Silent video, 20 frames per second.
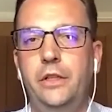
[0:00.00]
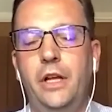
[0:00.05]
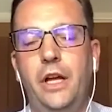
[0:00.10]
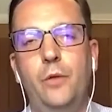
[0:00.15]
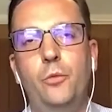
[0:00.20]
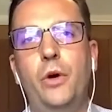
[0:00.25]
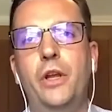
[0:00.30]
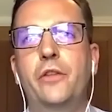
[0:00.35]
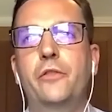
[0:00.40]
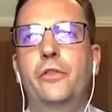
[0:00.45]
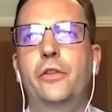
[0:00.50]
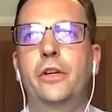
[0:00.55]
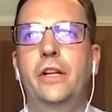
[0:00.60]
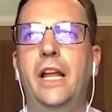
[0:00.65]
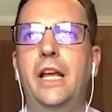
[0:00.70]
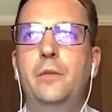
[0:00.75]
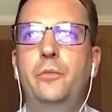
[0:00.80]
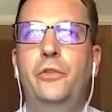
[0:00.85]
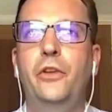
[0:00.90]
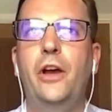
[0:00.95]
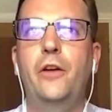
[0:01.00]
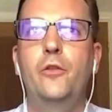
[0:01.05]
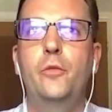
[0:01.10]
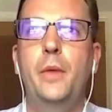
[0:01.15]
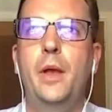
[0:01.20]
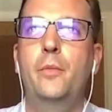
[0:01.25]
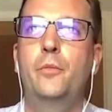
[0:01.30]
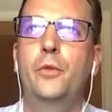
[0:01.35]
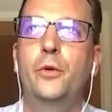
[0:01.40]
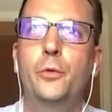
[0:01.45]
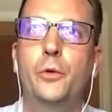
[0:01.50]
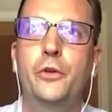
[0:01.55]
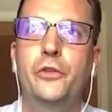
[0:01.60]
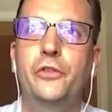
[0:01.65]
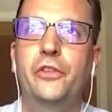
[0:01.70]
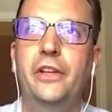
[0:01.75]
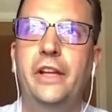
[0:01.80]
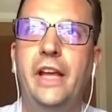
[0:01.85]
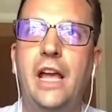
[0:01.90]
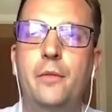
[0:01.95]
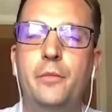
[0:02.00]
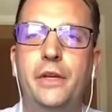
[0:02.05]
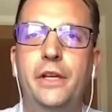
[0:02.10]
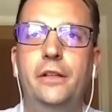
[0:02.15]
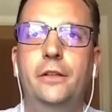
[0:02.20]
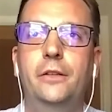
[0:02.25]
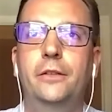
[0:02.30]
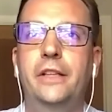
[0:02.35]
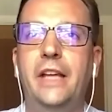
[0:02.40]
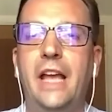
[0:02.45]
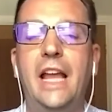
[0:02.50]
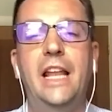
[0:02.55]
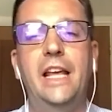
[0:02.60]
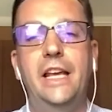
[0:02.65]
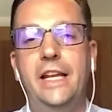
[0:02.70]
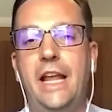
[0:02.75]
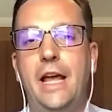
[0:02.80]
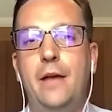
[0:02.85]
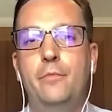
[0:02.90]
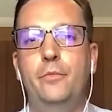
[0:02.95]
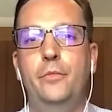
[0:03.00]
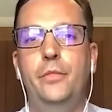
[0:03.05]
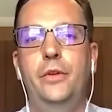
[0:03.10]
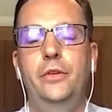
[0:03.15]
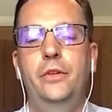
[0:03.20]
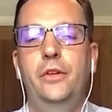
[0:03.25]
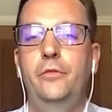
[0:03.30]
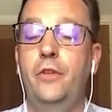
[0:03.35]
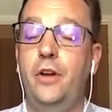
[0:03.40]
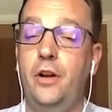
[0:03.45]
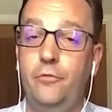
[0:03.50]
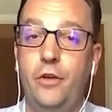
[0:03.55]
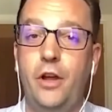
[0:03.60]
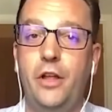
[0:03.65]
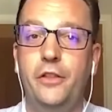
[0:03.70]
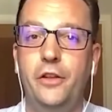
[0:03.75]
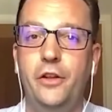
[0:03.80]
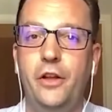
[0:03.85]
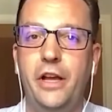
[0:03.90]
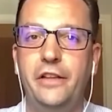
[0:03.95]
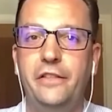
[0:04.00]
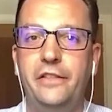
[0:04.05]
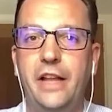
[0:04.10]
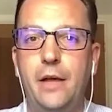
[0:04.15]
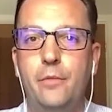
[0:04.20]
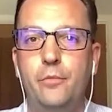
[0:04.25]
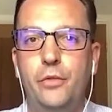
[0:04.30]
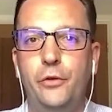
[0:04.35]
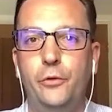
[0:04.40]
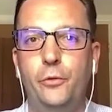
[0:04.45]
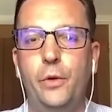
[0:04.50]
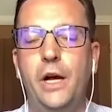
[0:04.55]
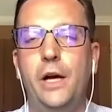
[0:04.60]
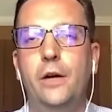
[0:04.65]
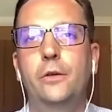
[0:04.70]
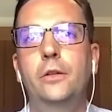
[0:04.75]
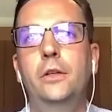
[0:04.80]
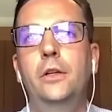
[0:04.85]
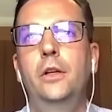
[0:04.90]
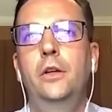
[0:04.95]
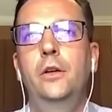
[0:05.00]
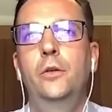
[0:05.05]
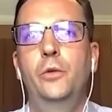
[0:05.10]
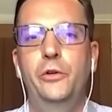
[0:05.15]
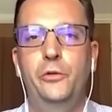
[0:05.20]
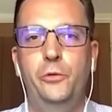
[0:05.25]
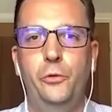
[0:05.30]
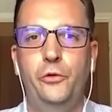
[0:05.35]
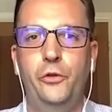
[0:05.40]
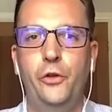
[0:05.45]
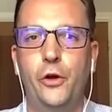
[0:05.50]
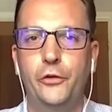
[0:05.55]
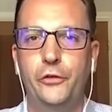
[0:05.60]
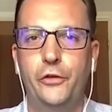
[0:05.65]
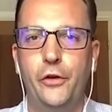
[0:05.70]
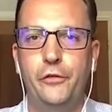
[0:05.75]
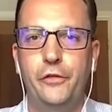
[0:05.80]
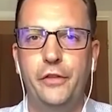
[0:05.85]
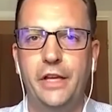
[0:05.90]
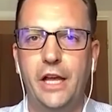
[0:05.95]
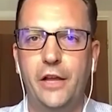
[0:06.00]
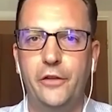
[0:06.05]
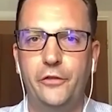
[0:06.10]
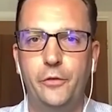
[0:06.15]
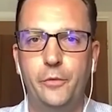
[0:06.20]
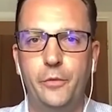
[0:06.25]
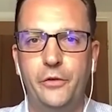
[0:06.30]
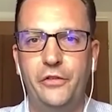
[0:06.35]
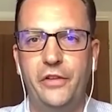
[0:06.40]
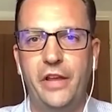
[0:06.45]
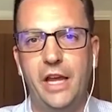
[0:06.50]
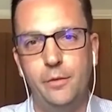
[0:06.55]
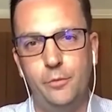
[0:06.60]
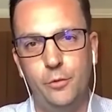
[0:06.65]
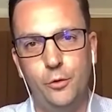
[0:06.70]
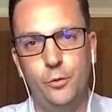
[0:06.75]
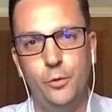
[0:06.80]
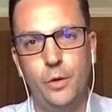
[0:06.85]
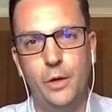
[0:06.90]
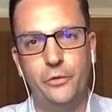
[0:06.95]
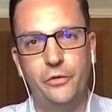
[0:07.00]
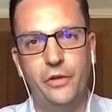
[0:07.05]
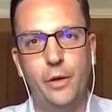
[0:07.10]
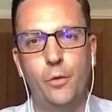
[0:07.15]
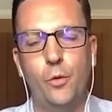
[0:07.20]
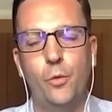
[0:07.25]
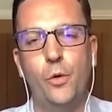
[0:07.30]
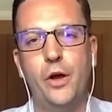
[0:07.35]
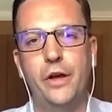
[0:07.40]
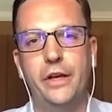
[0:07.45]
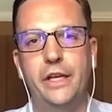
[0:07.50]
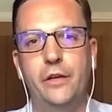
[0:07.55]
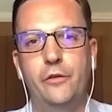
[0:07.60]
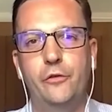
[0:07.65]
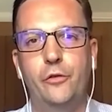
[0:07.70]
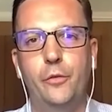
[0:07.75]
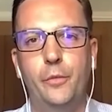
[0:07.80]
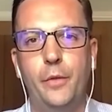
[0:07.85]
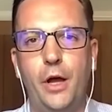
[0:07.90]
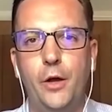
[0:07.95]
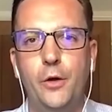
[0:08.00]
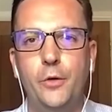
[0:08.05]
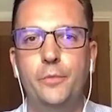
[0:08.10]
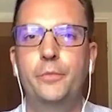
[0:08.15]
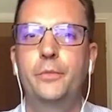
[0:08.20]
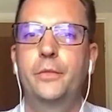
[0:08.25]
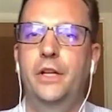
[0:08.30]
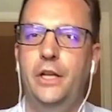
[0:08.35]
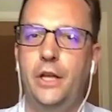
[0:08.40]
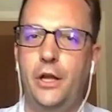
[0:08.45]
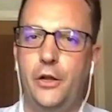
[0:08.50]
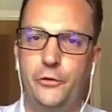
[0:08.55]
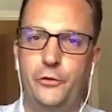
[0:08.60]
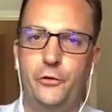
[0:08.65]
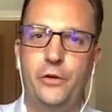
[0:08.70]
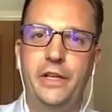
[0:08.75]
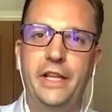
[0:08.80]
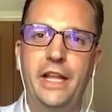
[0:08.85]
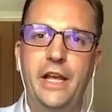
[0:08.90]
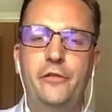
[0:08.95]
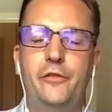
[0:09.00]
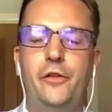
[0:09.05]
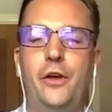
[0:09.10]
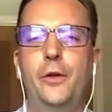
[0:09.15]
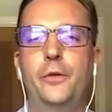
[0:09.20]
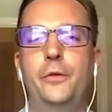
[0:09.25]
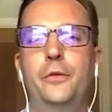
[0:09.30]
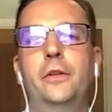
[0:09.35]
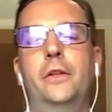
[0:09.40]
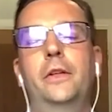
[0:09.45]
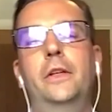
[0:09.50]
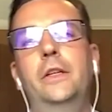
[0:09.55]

And one of the claims I remember was an Emile Gallet lamp, a rather nice lamp as well, which was knocked off the customer's table whilst they were working from home and answering their phone.